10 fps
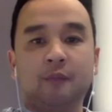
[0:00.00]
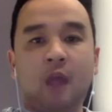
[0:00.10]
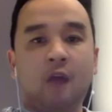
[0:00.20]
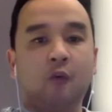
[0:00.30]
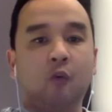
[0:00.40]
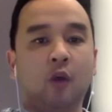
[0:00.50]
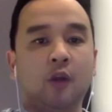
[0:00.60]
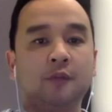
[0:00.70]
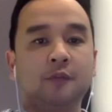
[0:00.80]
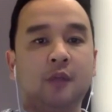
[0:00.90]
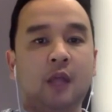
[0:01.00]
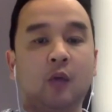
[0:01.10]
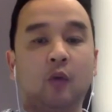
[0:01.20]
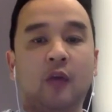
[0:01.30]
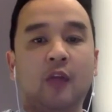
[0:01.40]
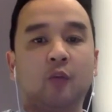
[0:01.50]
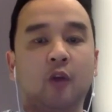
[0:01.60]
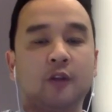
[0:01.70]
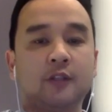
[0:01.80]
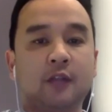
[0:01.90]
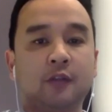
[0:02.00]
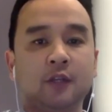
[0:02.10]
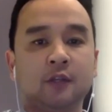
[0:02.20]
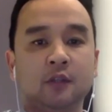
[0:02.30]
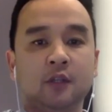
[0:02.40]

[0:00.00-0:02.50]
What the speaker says: AlphaWallet and all the other wallets out there.